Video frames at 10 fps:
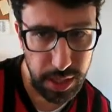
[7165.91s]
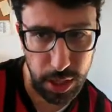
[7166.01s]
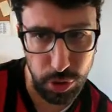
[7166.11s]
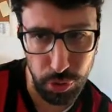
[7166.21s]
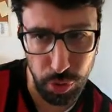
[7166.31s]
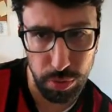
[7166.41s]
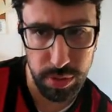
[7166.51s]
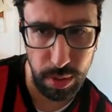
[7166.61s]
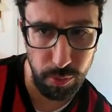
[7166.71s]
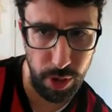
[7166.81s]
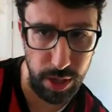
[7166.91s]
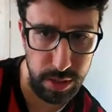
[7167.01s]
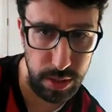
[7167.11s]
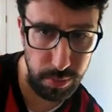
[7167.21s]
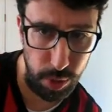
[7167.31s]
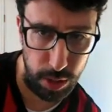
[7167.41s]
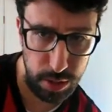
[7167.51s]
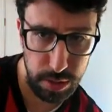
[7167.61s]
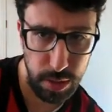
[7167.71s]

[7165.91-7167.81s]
can do some runs in the box.